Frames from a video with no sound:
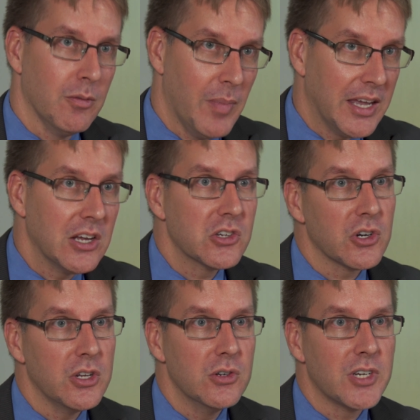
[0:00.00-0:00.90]
making
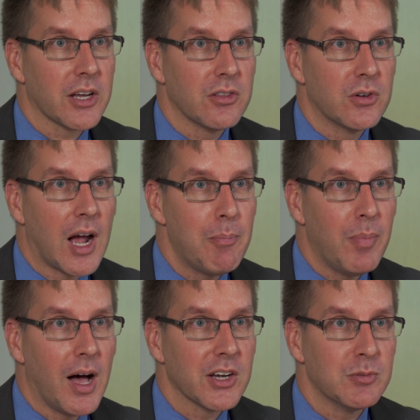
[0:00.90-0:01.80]
sure you check the drop
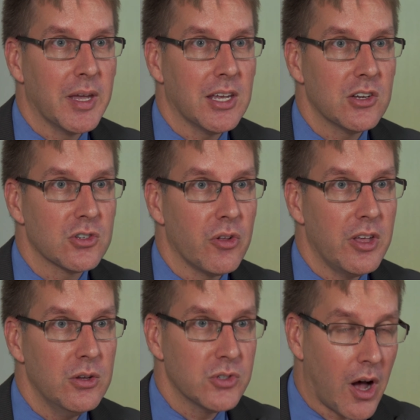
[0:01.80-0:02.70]
box, making sure
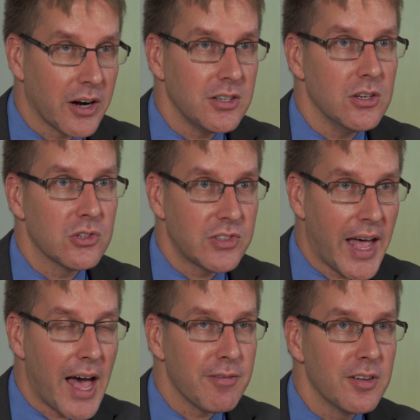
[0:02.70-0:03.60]
that you talk to your
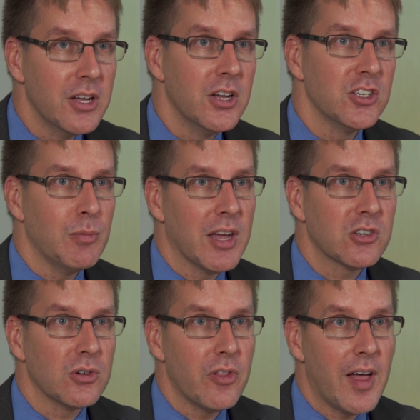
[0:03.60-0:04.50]
staff to make
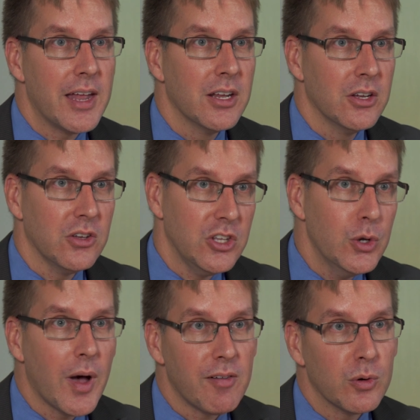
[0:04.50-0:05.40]
sure that
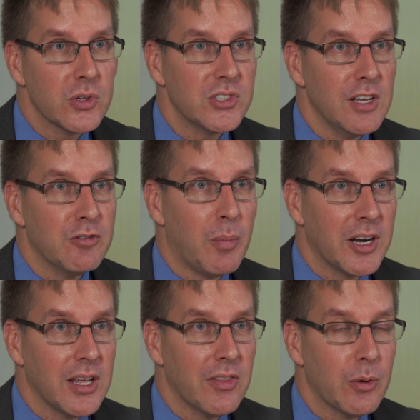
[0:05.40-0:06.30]
you haven't received
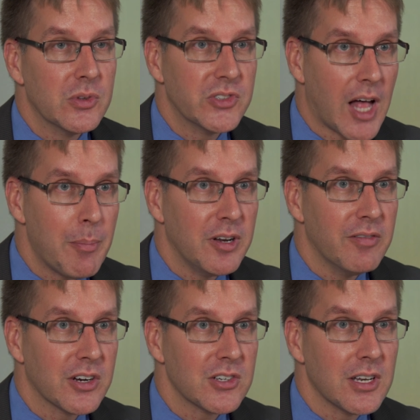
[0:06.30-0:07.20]
money that would stop an
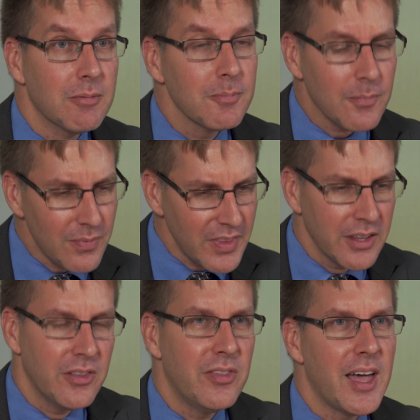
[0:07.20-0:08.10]
eviction
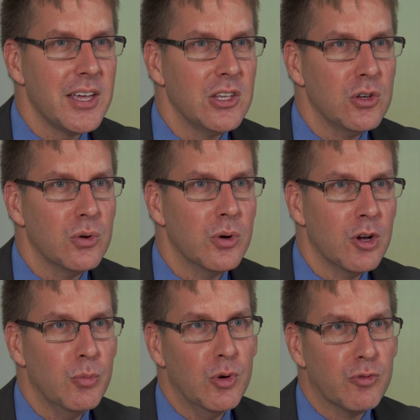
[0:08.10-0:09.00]
that you
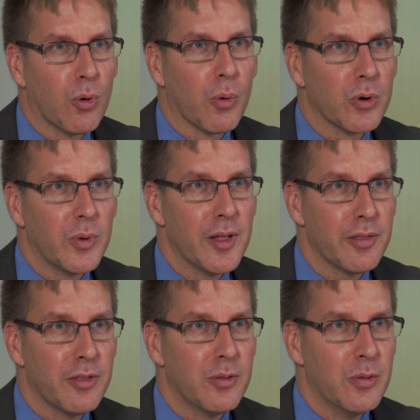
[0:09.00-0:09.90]
move forward
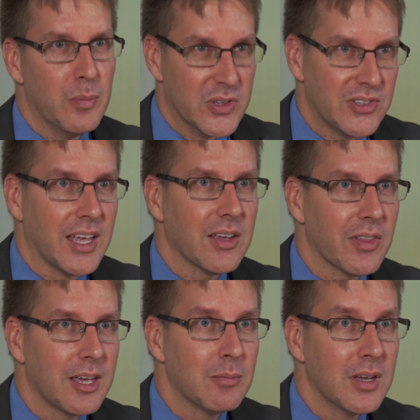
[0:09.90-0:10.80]
with
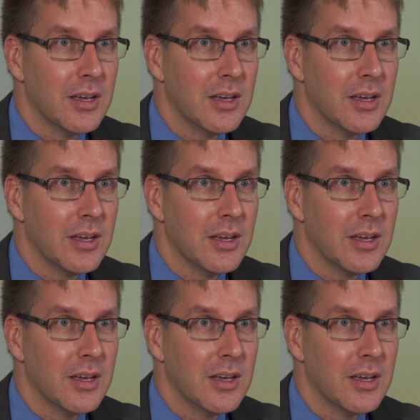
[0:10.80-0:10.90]
mistakenly.